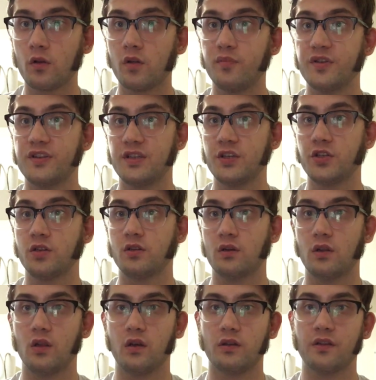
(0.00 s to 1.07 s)
a position
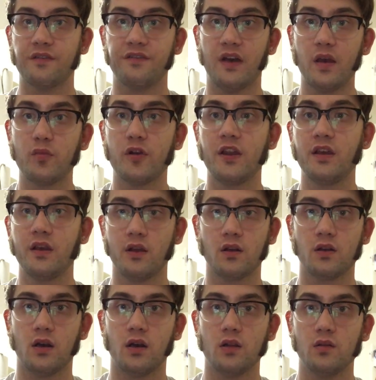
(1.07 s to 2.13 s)
along the vibrating air
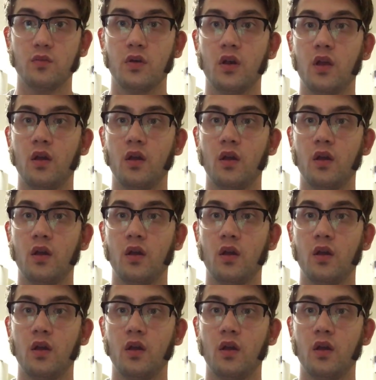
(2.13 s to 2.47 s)
column